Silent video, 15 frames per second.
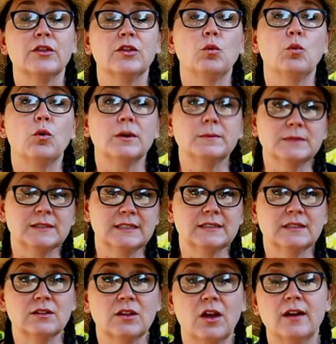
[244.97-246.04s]
The warm
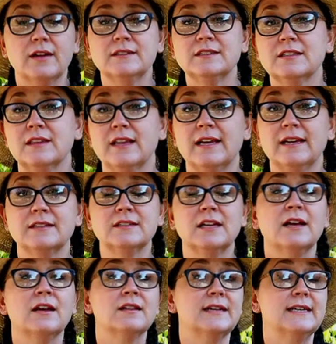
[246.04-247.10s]
season lawns, things
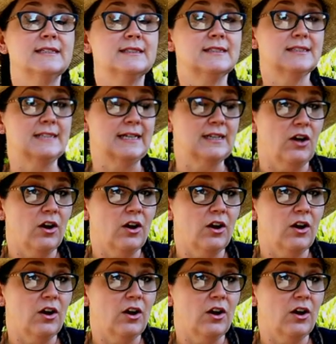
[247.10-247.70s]
like St.